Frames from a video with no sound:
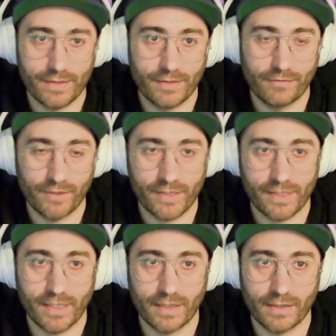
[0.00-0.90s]
The first
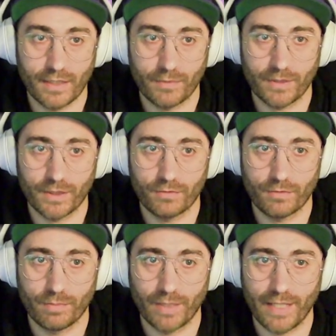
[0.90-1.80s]
thing that we need to
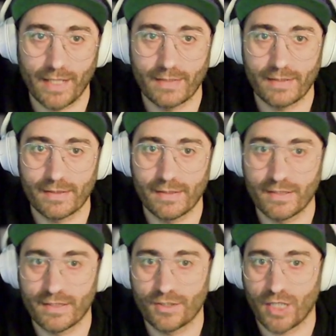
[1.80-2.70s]
replace is
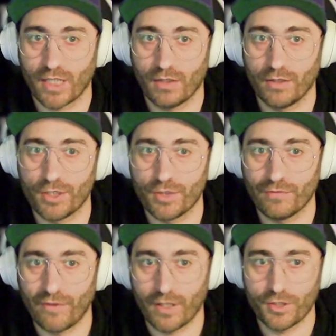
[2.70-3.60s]
this check collision
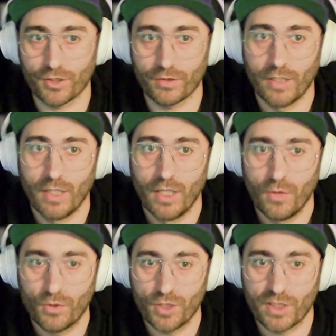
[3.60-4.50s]
function,
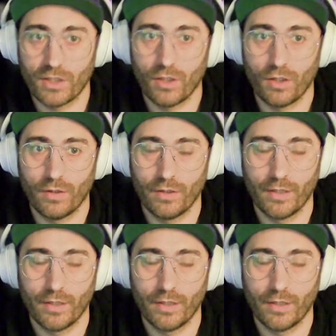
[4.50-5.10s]
which is now